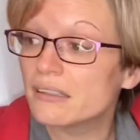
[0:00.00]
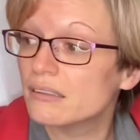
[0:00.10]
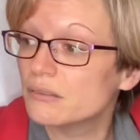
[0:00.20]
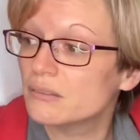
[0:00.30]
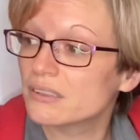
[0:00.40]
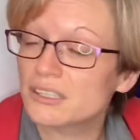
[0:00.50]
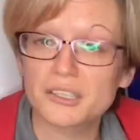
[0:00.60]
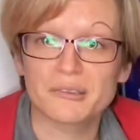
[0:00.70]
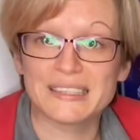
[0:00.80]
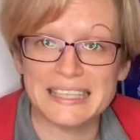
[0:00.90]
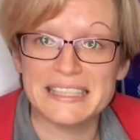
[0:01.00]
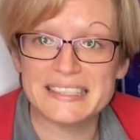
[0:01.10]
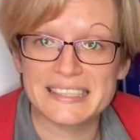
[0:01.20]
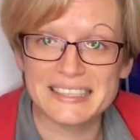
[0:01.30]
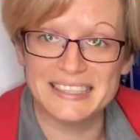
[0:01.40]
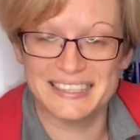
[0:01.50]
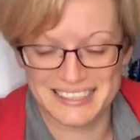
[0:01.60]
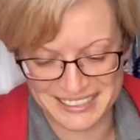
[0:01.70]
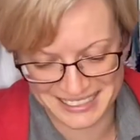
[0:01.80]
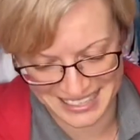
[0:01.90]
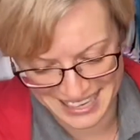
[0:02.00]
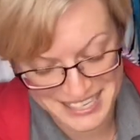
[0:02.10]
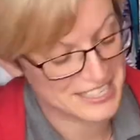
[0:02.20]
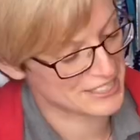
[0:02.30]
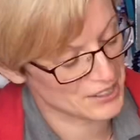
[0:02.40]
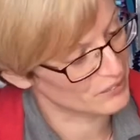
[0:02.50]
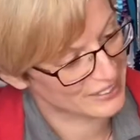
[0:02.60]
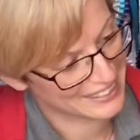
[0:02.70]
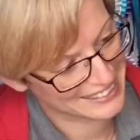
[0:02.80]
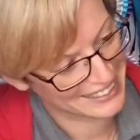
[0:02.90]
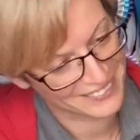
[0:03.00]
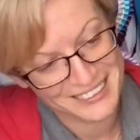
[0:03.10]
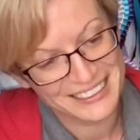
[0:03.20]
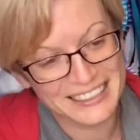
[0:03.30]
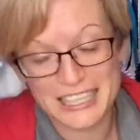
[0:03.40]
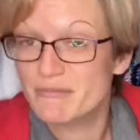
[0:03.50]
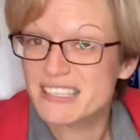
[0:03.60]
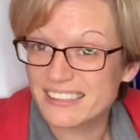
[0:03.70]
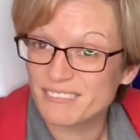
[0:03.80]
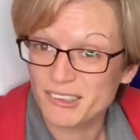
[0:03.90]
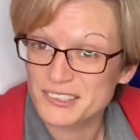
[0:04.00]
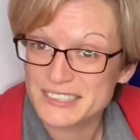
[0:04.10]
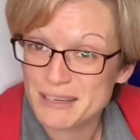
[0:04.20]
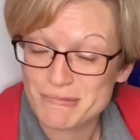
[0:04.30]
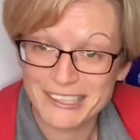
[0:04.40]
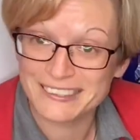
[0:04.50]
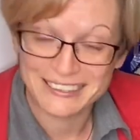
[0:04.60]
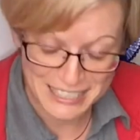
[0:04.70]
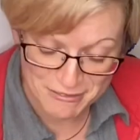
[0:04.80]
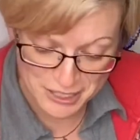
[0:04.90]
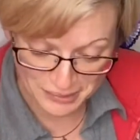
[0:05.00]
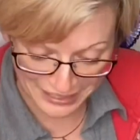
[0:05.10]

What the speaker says: who's currently eating in the cage, she's an old lady now, she didn't want to get pregnant even to an